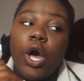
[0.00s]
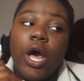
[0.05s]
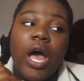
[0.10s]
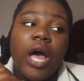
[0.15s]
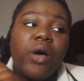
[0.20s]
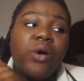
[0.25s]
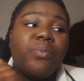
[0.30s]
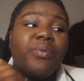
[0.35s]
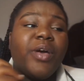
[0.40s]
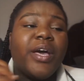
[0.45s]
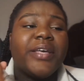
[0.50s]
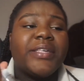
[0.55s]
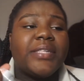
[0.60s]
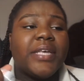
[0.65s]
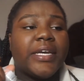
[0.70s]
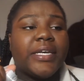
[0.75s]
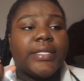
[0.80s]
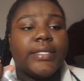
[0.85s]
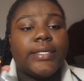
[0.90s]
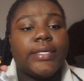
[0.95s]
I hope you guys
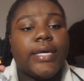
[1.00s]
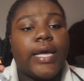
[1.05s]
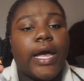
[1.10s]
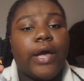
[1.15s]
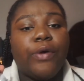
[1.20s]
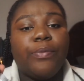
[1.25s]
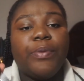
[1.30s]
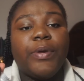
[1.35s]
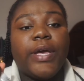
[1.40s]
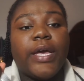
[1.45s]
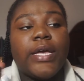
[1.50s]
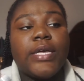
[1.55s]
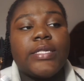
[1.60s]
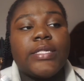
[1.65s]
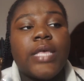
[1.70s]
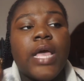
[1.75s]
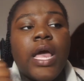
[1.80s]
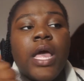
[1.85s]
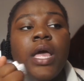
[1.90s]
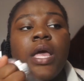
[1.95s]
liked it. I hope you guys
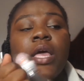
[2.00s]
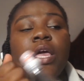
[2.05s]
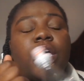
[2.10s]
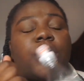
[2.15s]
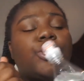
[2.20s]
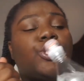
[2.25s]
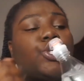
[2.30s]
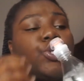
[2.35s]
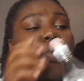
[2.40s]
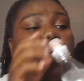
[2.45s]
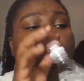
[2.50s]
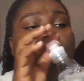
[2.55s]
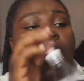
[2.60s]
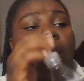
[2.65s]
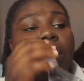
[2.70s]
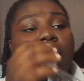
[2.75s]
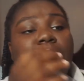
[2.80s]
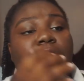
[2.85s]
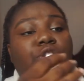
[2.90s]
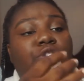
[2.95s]
enjoy.
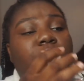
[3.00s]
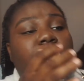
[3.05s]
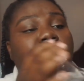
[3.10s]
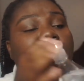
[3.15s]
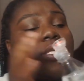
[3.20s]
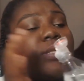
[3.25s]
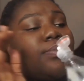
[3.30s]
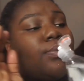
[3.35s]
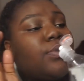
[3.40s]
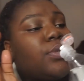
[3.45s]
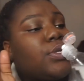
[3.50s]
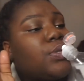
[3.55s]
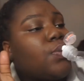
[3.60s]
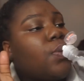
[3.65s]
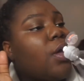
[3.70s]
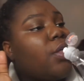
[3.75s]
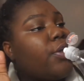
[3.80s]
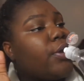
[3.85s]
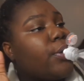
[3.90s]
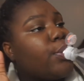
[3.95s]
Let me drink my smoothest
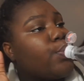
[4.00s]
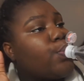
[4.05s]
water.